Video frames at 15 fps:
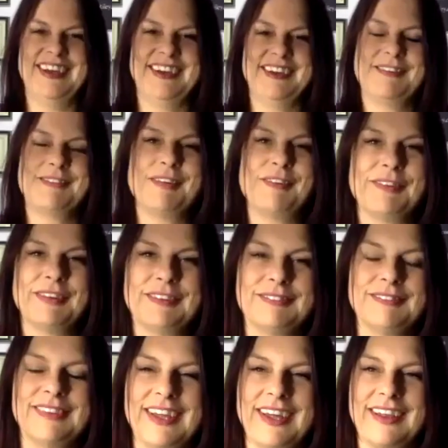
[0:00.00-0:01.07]

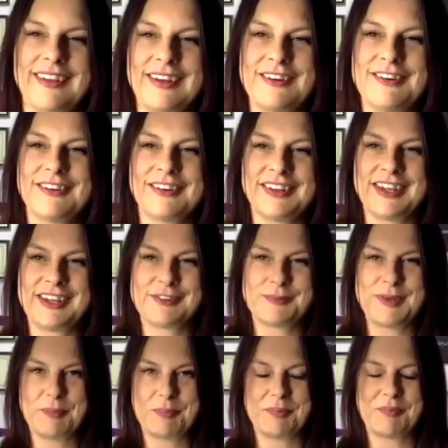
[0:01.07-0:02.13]
we'll get that organised
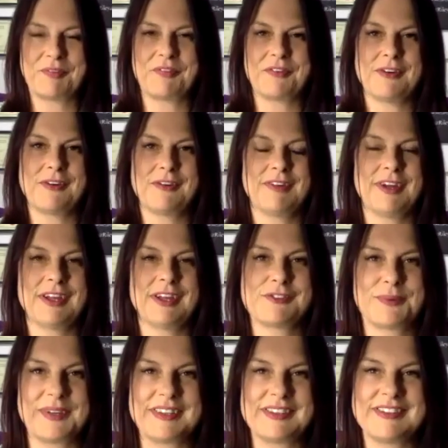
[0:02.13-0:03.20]
maybe for
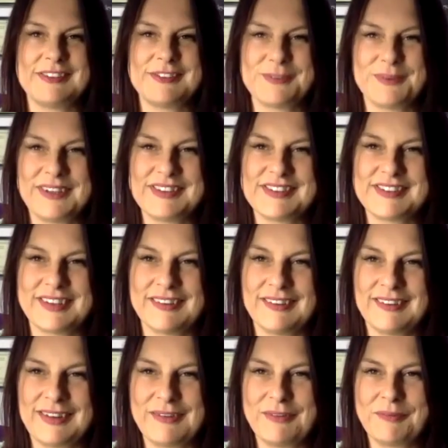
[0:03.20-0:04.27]
2020. I
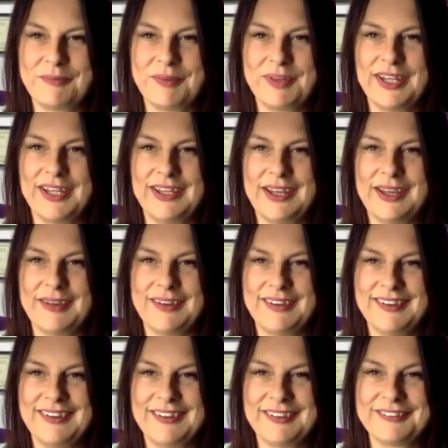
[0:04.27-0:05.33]
think that will be a
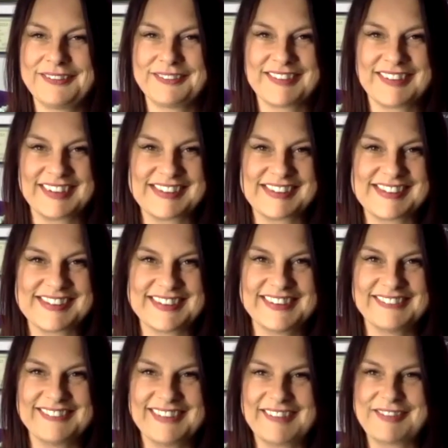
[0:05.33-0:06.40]
good thing to
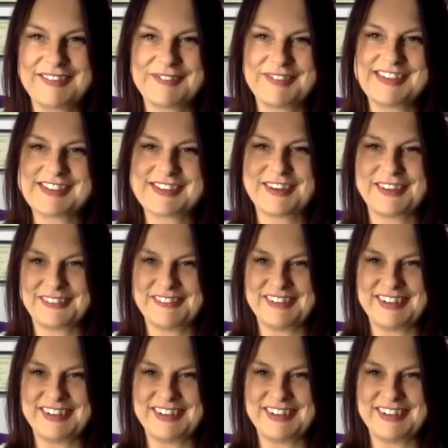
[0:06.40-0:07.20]
do. I've not been to Colorado.